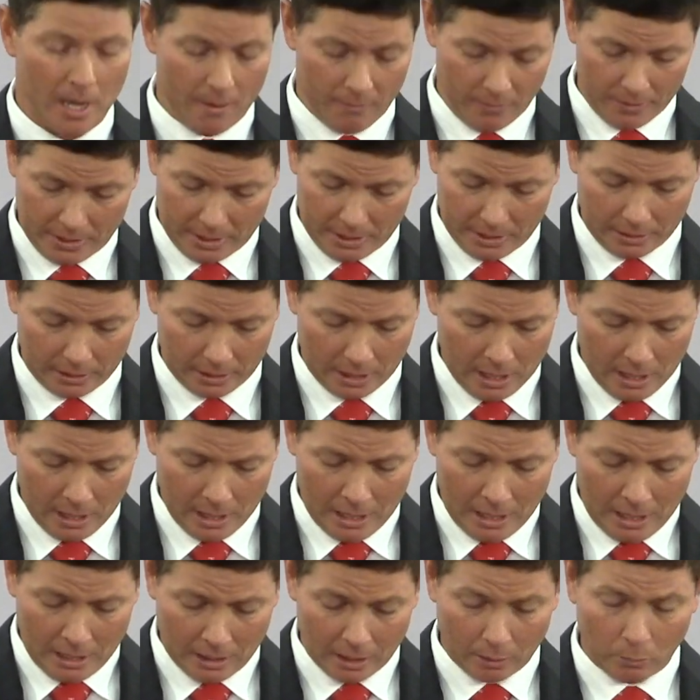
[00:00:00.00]
Everything
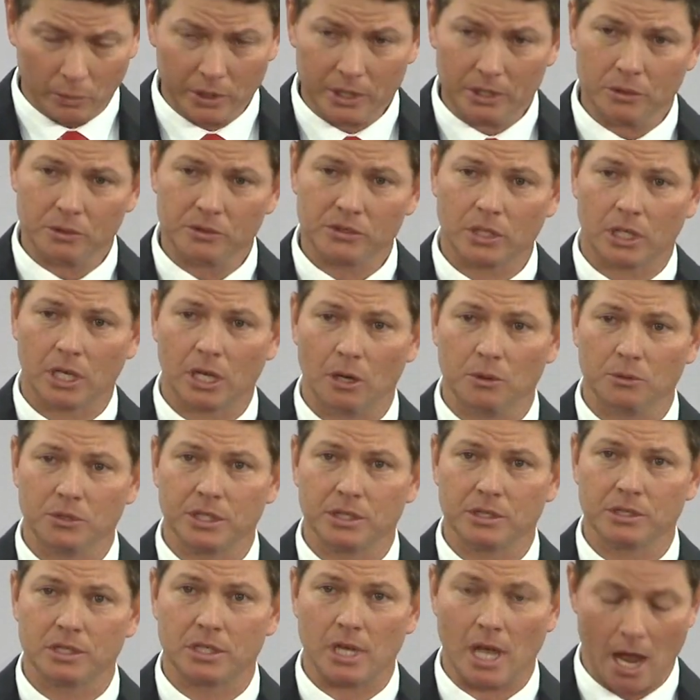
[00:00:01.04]
that we do as a
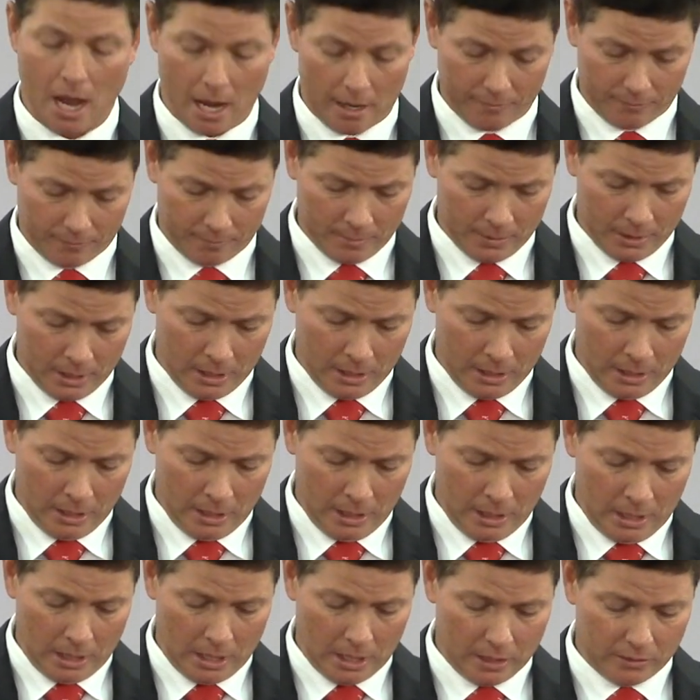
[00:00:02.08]
coaching staff
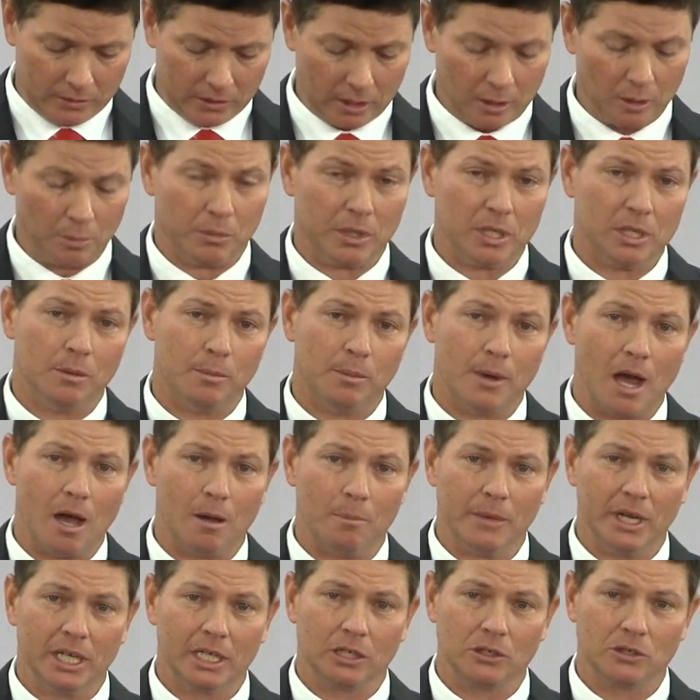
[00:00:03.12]
is going to be
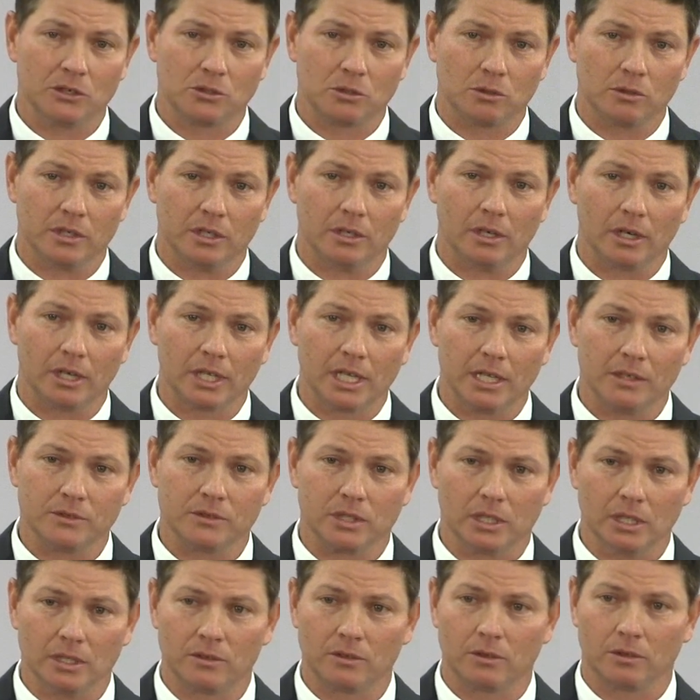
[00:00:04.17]
about making sure that our kids
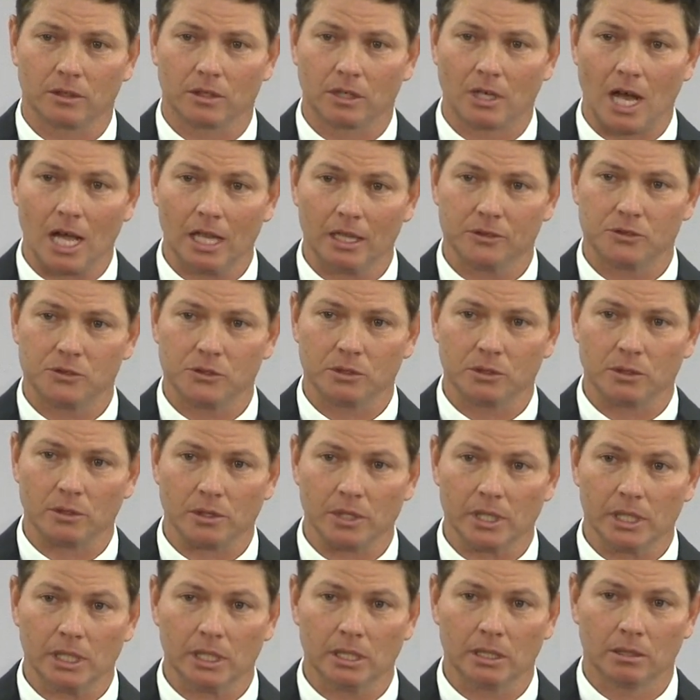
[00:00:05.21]
get their college
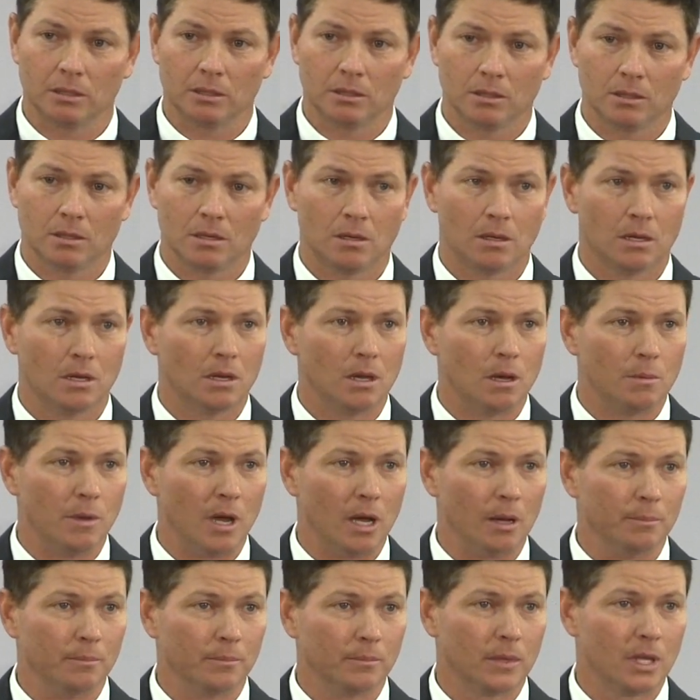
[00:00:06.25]
degree,
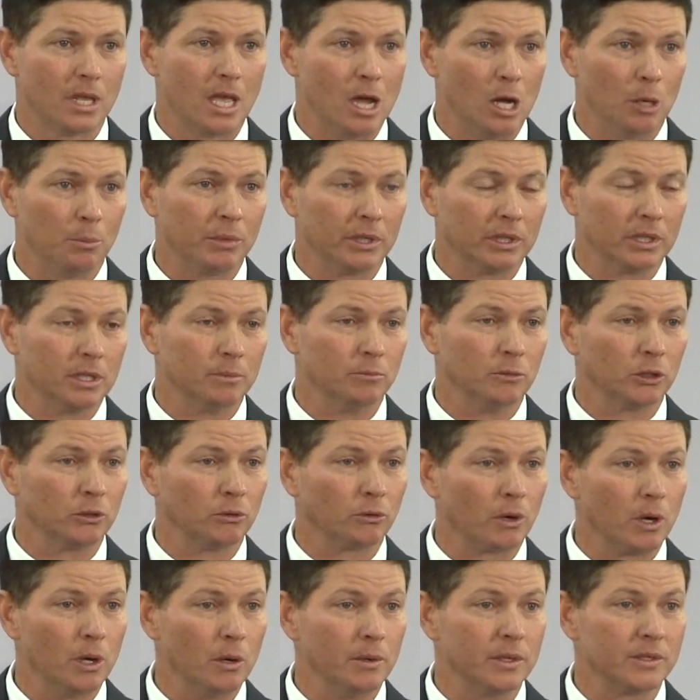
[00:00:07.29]
about helping them to
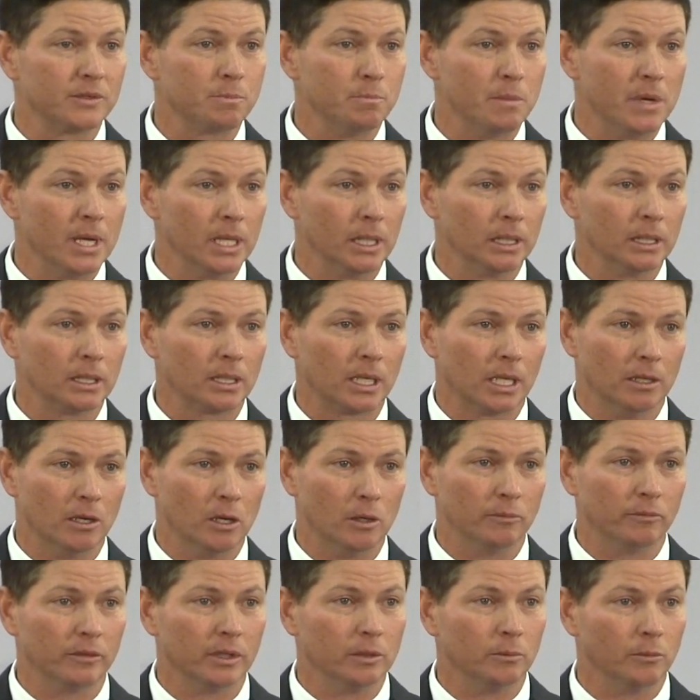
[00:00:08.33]
grow as men and
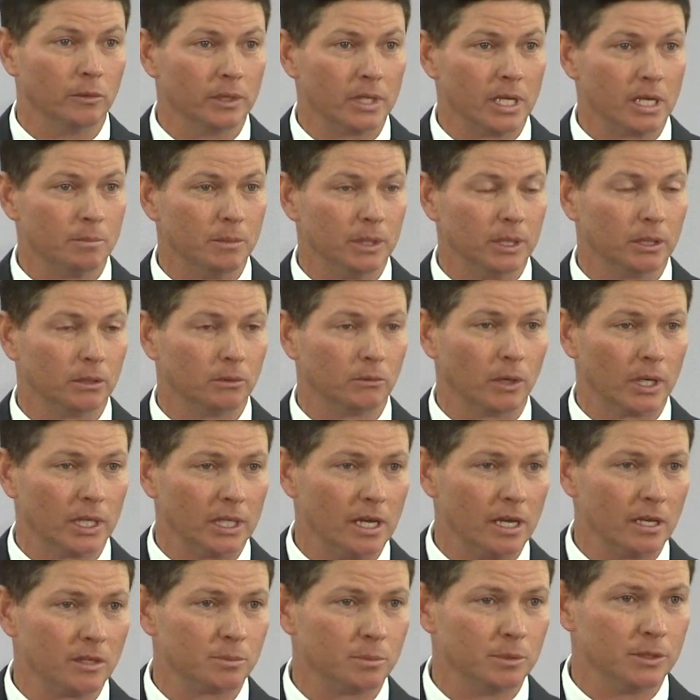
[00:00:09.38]
hopefully one day be
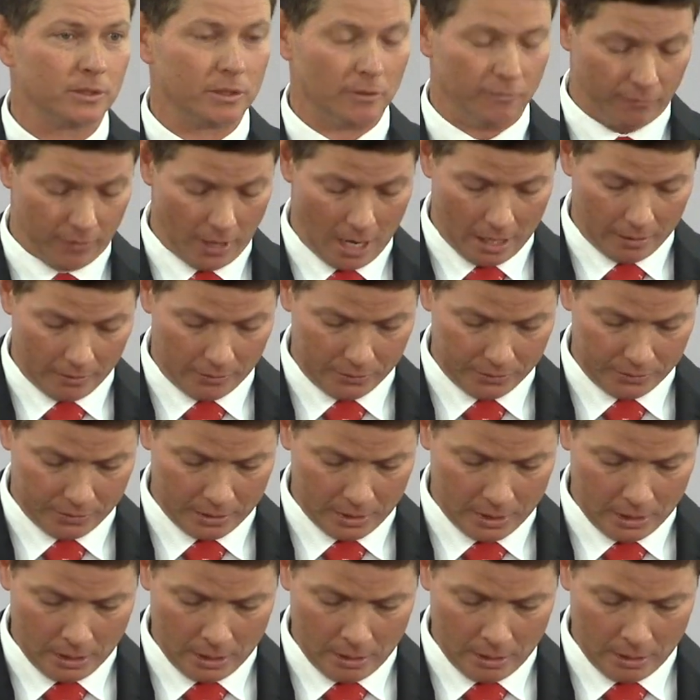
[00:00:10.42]
great husbands and fathers,